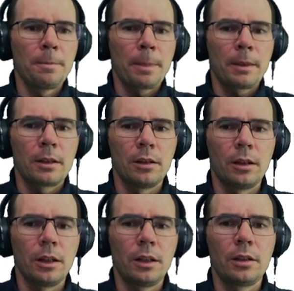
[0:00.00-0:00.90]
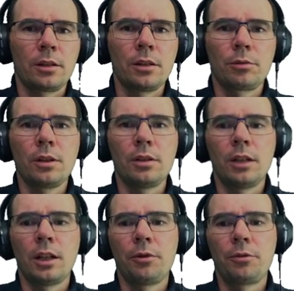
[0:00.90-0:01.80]
And in real
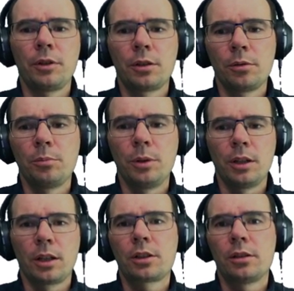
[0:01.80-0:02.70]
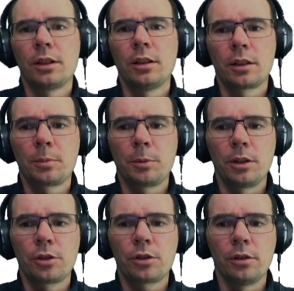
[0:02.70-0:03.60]
life, it could be actually an
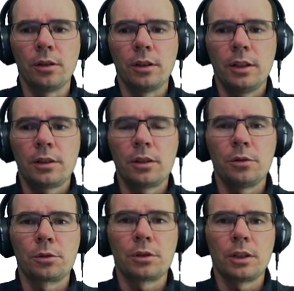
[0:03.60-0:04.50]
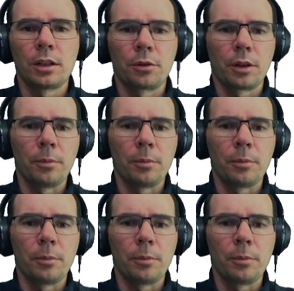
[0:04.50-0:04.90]
exponential solution algorithm.